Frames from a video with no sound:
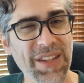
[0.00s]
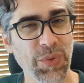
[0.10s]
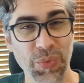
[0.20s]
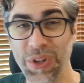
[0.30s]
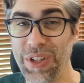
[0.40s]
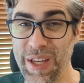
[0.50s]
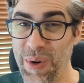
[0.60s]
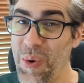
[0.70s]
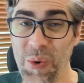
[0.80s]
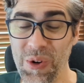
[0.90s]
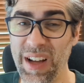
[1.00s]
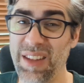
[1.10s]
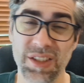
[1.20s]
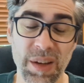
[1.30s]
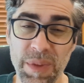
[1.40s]
really cool,
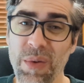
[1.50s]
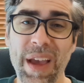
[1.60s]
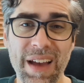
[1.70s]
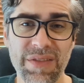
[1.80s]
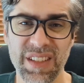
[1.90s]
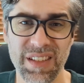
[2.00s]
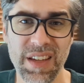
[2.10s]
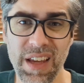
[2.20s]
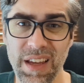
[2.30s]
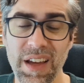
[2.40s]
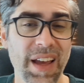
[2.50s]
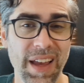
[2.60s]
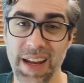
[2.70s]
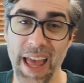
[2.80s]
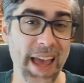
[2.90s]
and something we haven't seen
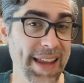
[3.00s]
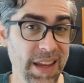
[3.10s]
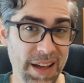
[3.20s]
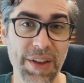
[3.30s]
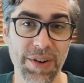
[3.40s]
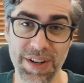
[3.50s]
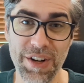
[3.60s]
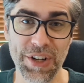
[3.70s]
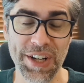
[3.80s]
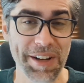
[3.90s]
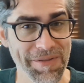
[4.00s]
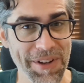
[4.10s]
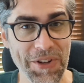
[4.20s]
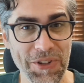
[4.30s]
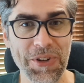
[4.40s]
in any other edition of
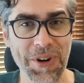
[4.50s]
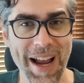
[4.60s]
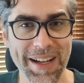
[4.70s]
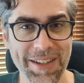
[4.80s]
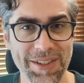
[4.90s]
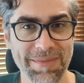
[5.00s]
Dungeons & Dragons.